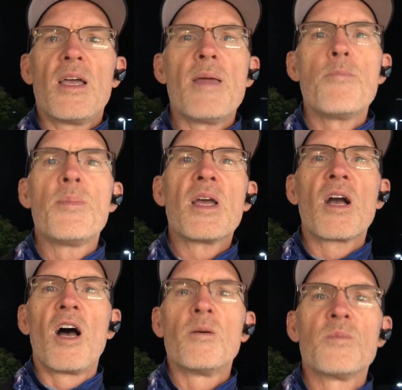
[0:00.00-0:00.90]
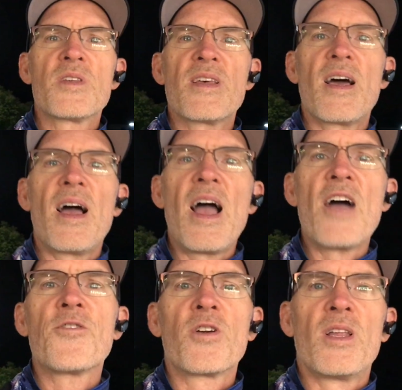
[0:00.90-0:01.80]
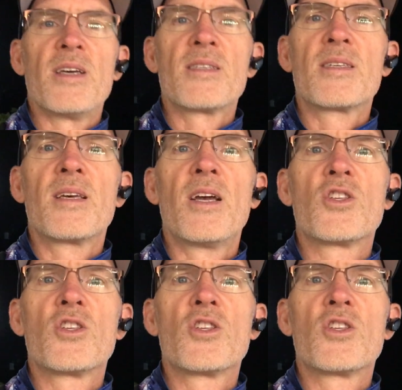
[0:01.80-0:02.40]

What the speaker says: it becomes effortless.